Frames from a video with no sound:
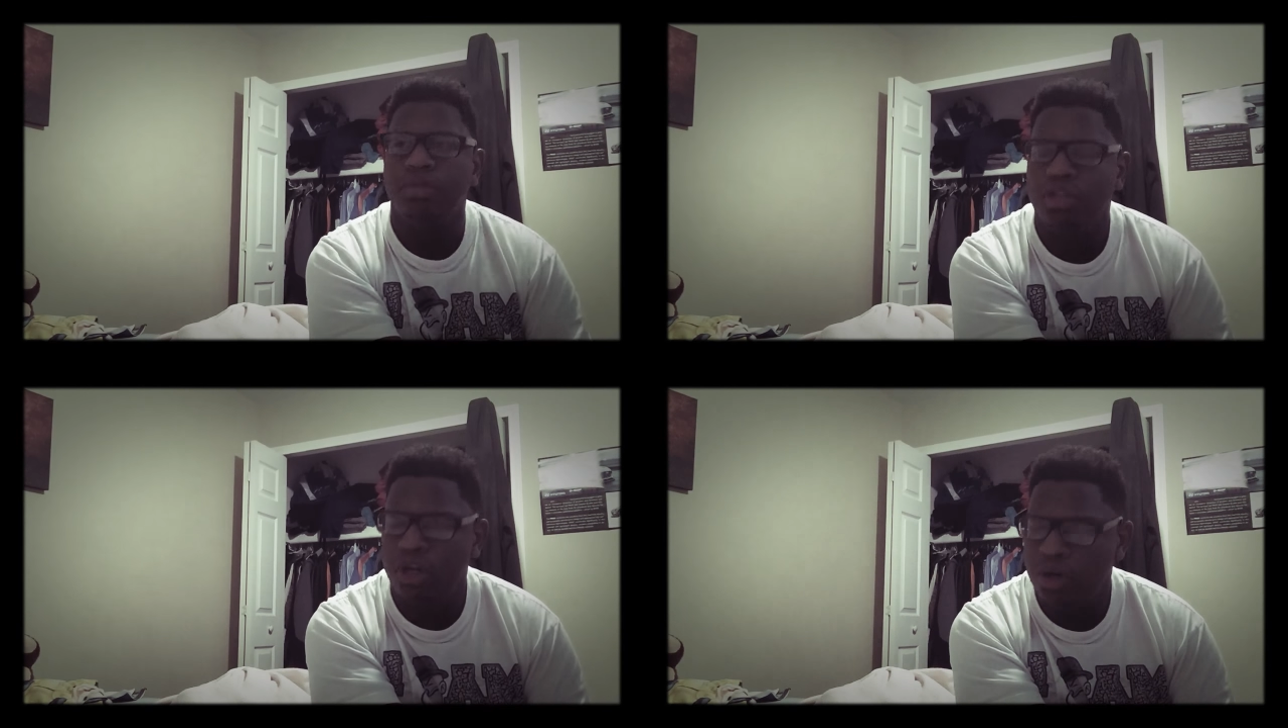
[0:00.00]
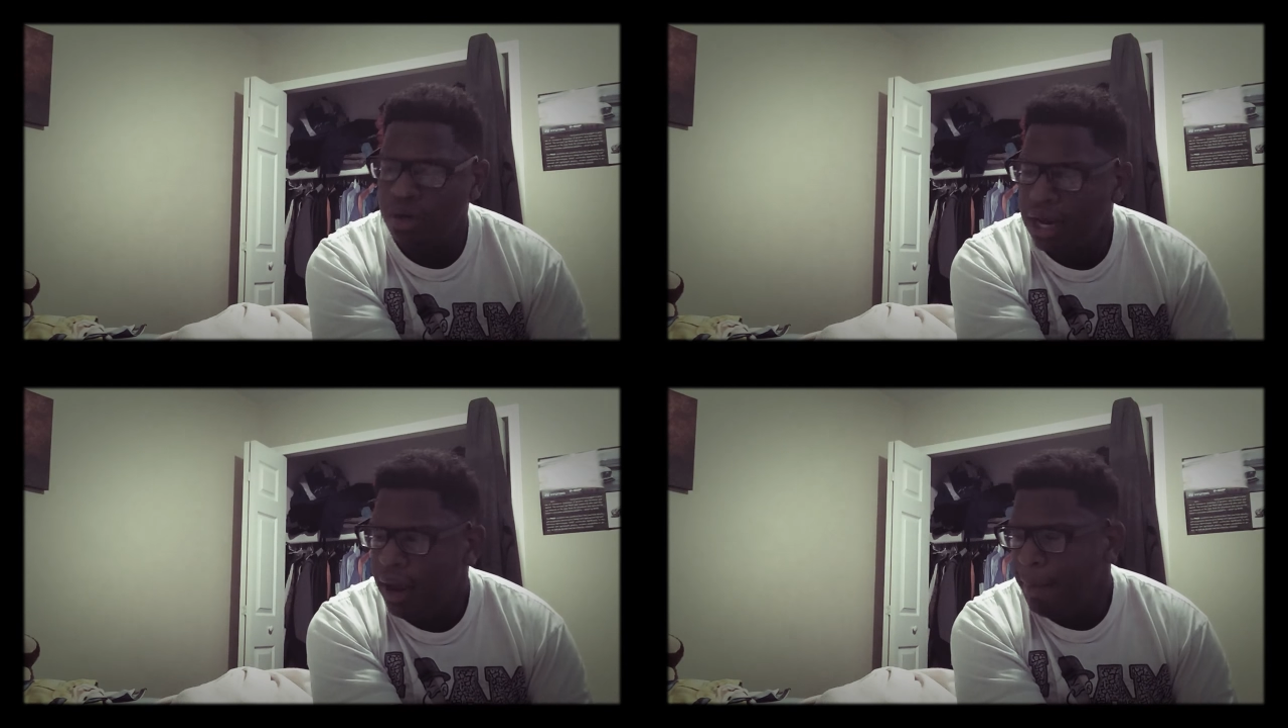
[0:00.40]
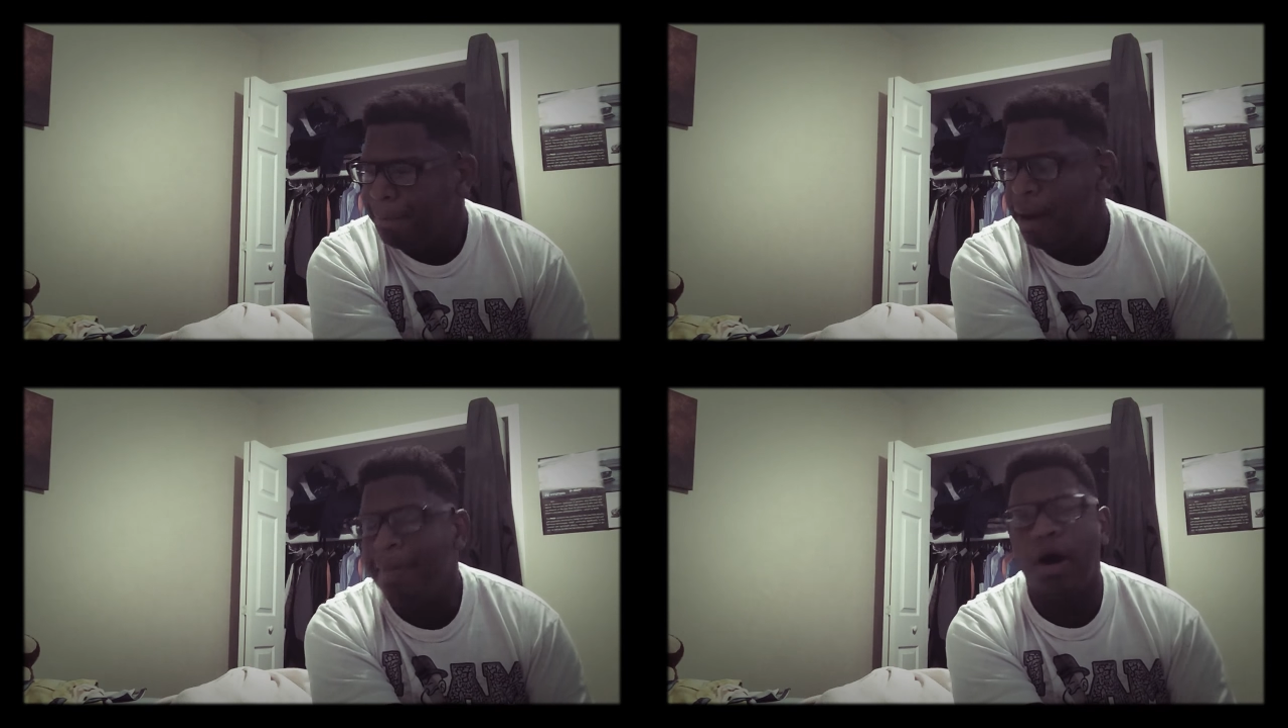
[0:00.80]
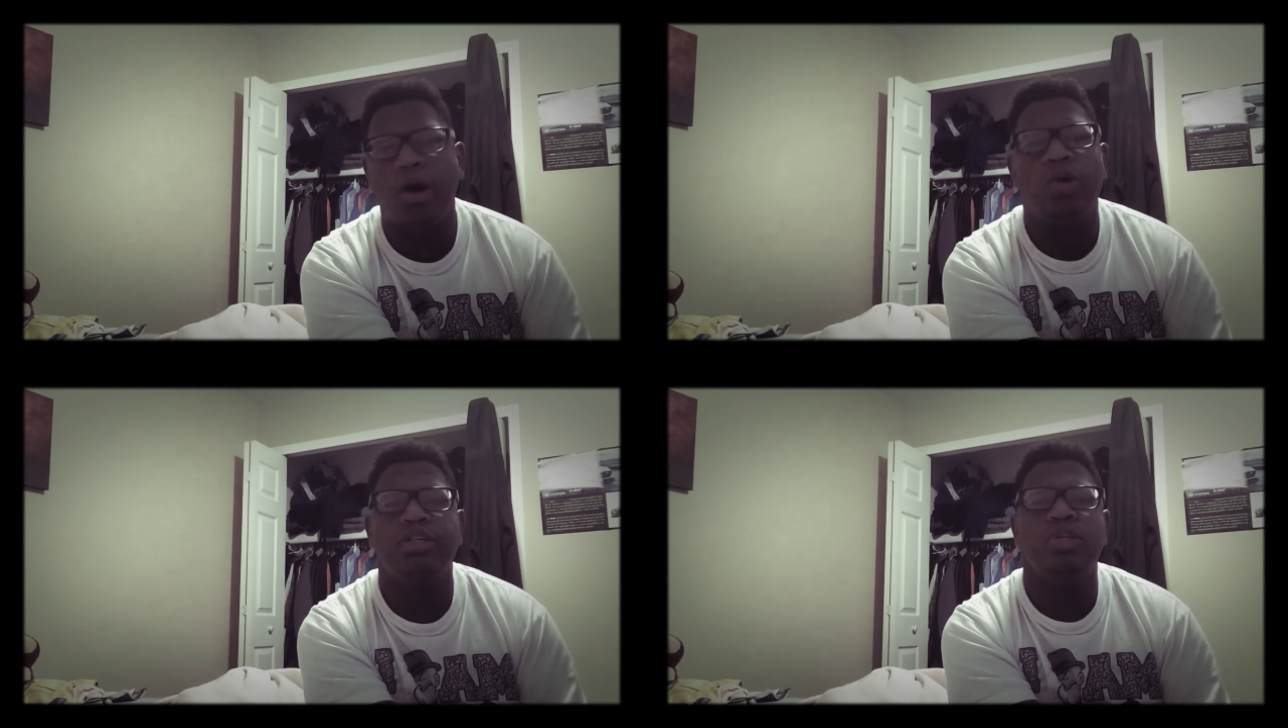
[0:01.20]
You know, people
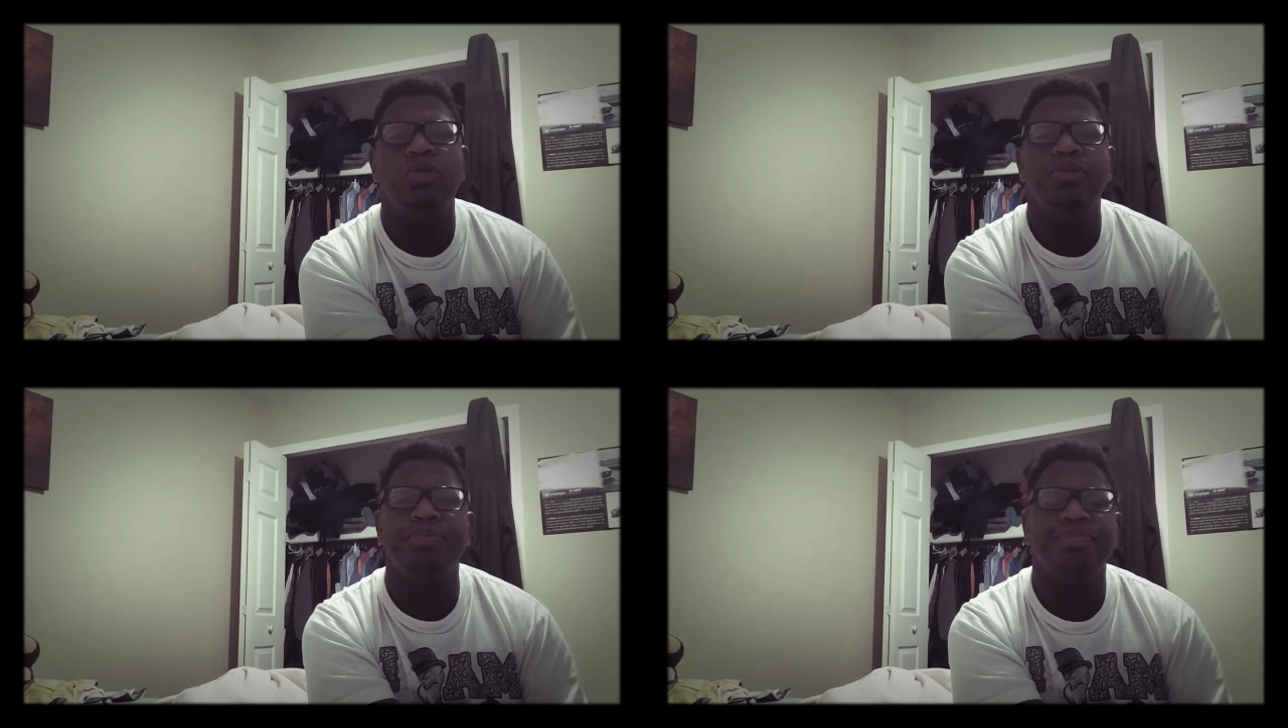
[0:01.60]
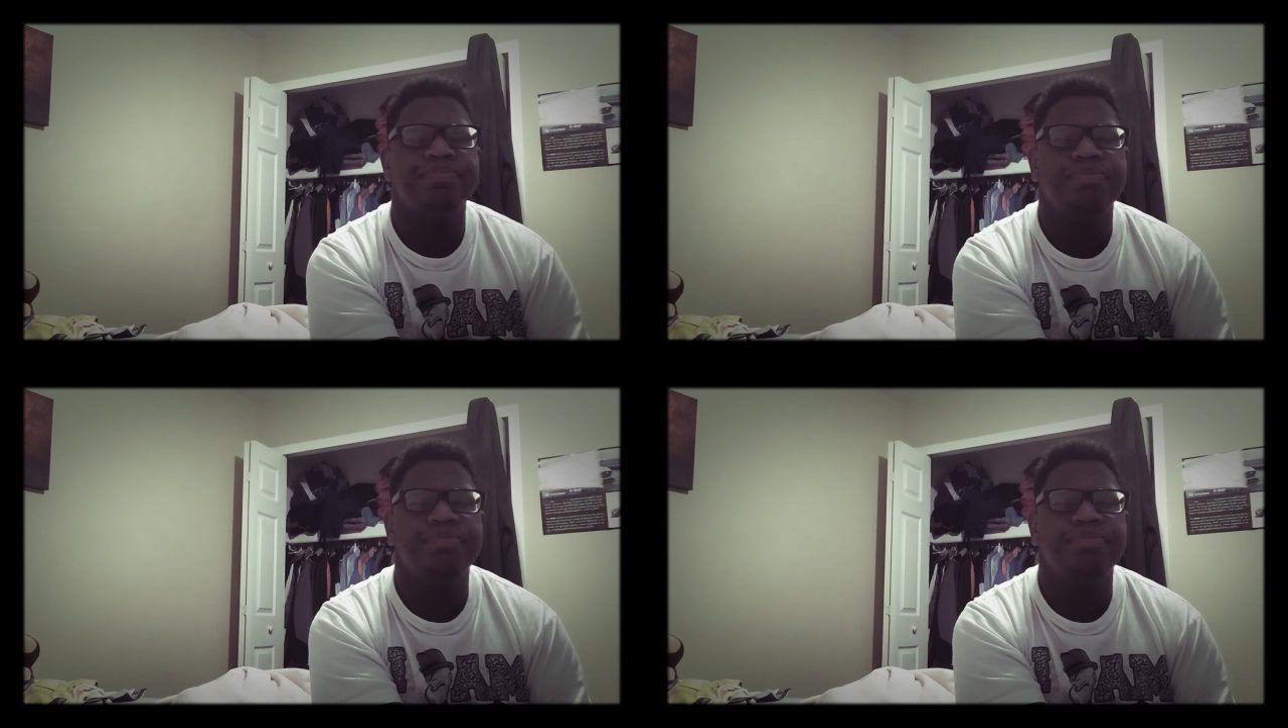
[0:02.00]
are going to